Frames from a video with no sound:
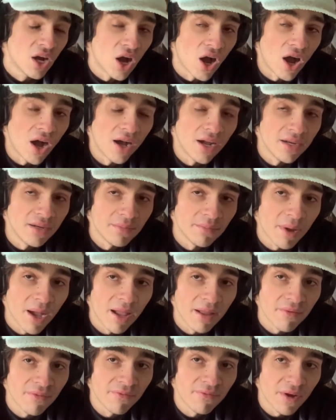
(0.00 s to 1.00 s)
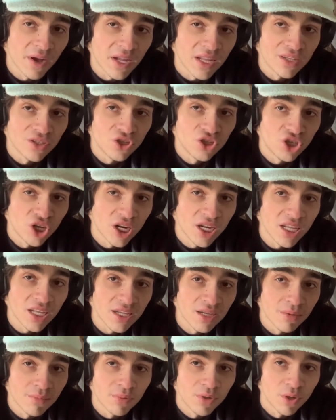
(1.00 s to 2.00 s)
on my fucking shitty
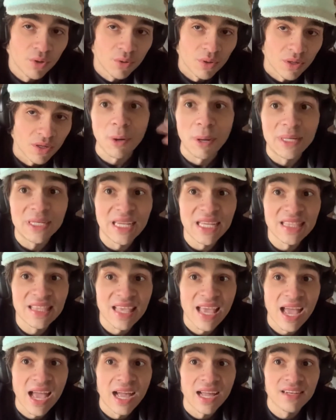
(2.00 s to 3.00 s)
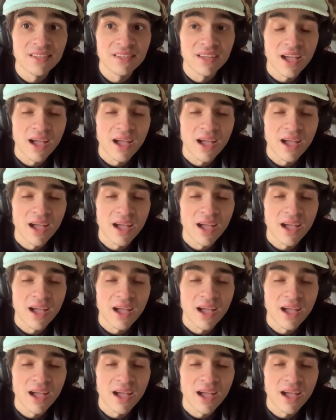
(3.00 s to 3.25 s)
computer. So I did that.